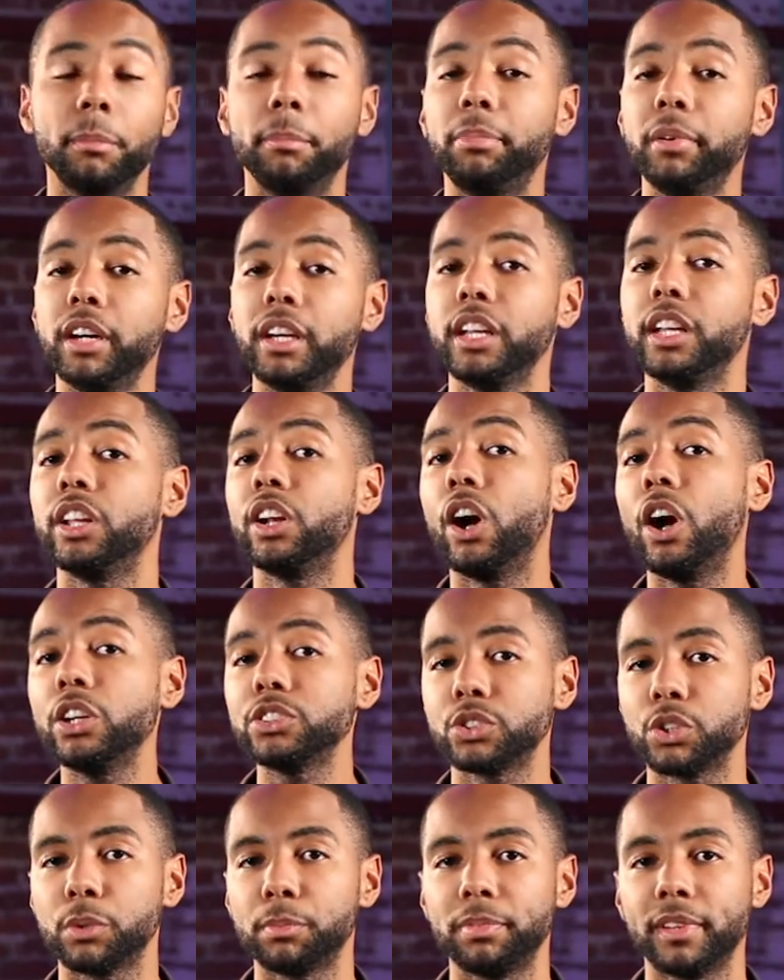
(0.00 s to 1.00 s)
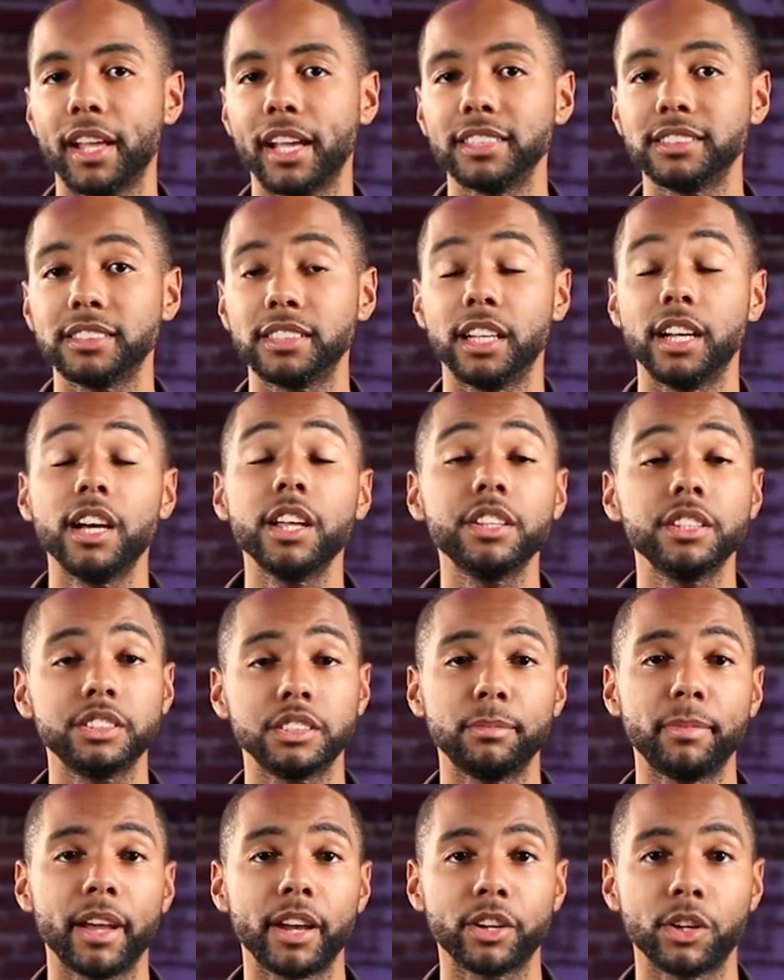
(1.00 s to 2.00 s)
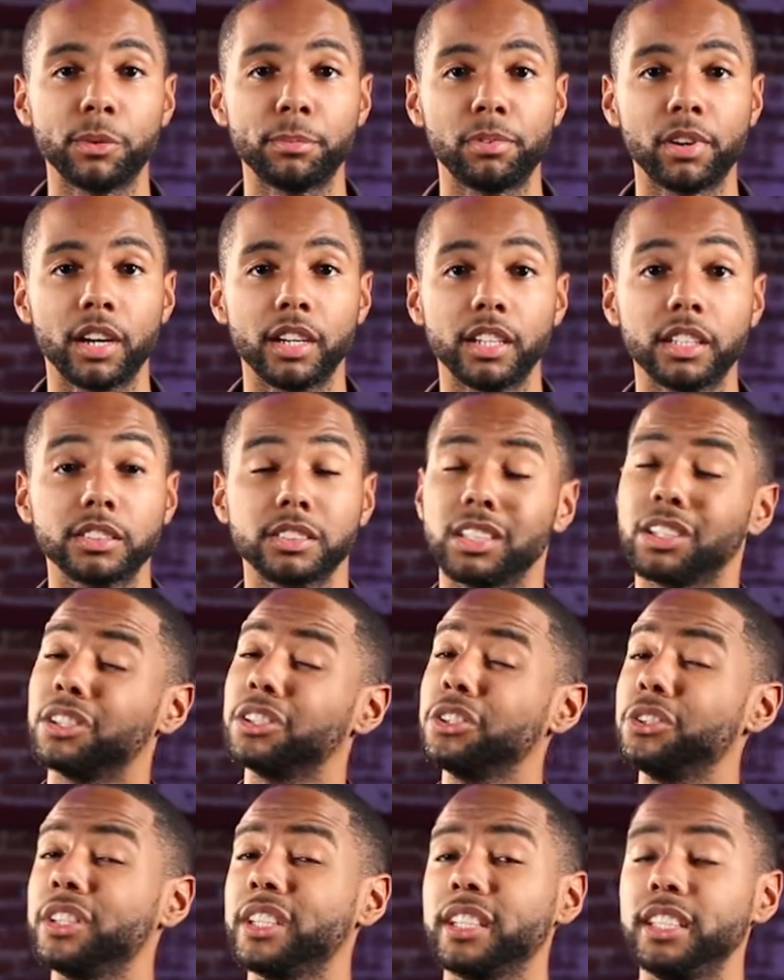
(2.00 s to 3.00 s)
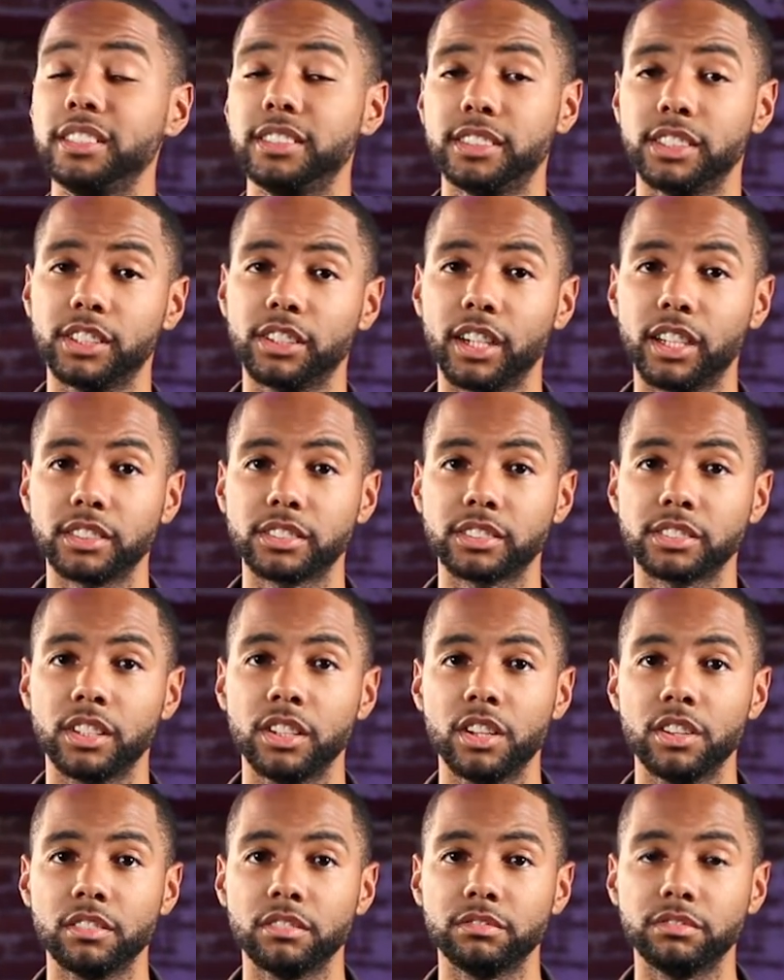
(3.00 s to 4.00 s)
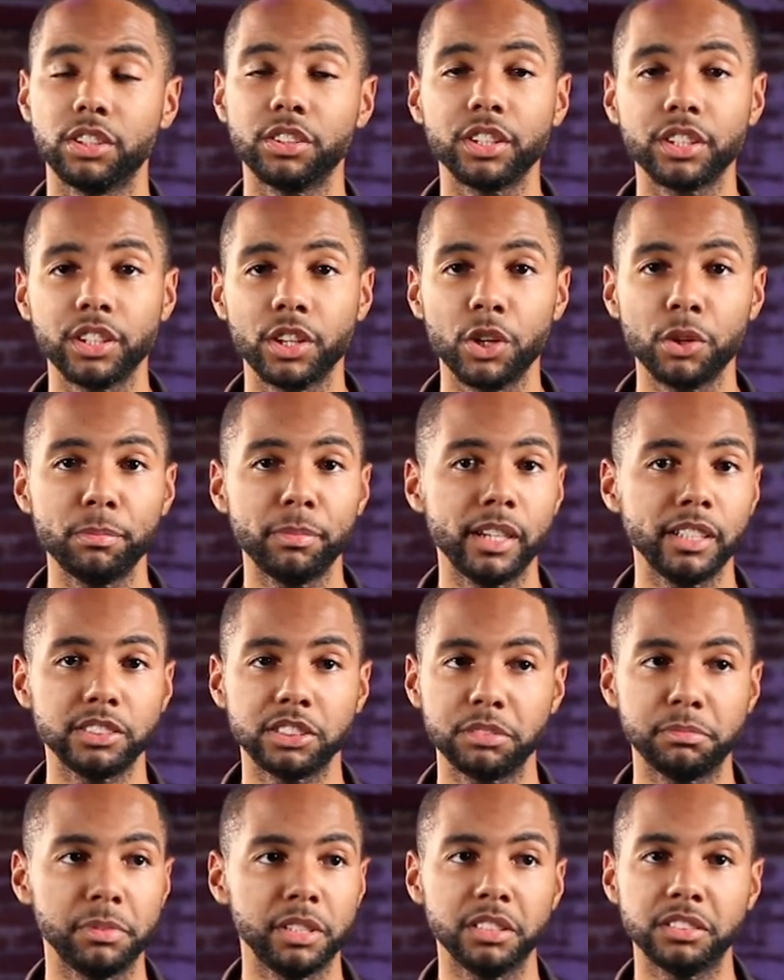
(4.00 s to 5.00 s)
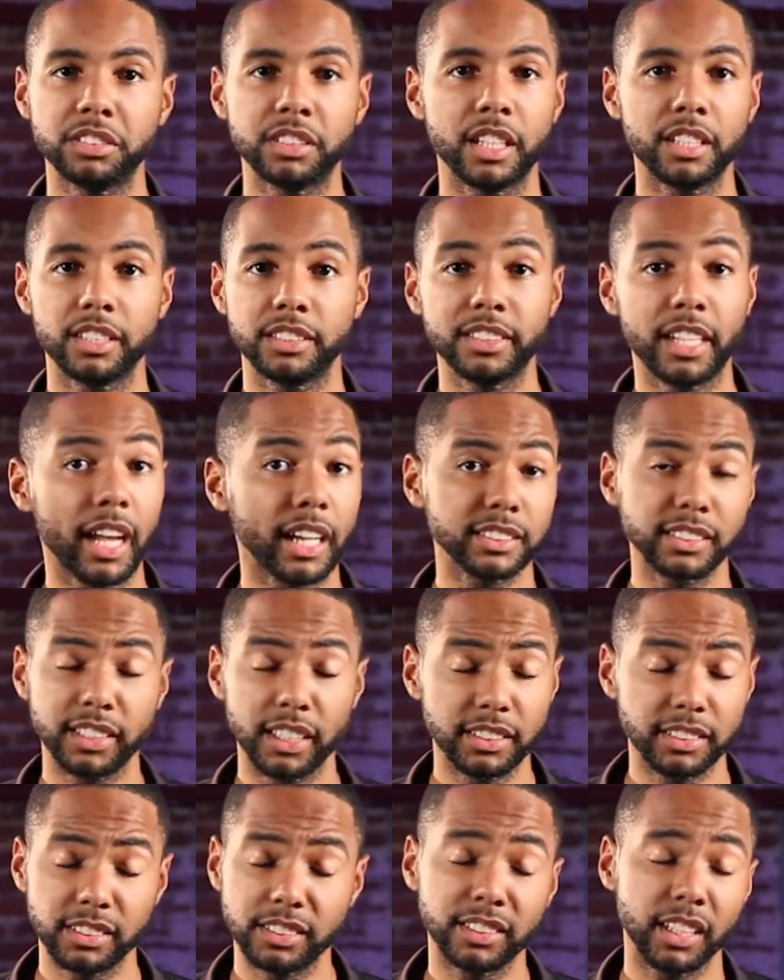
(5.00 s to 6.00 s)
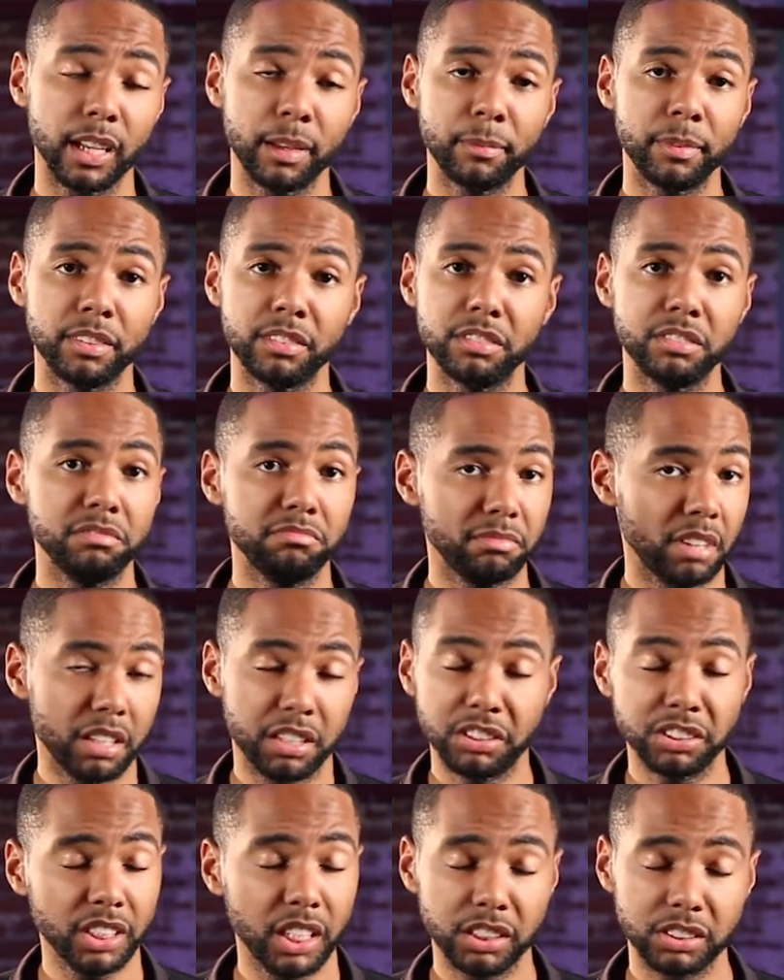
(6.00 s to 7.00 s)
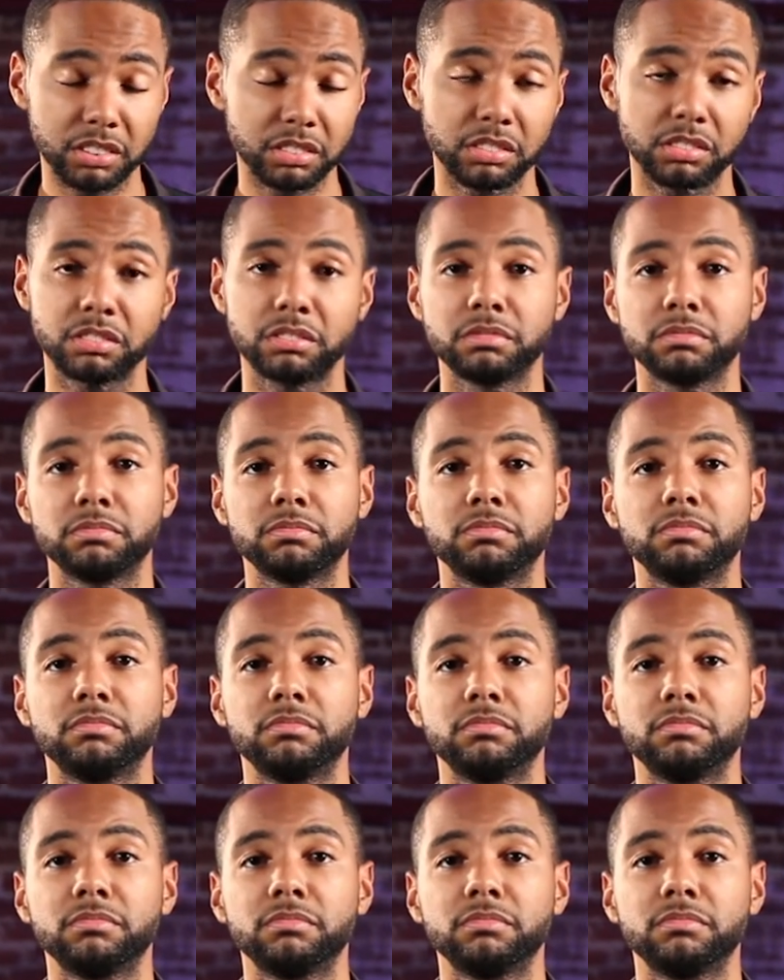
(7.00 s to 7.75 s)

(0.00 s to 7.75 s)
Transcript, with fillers: But it also applies to other tobacco products, including e-cigarettes. Voting no basically means that the tax stays the same and nothing changes.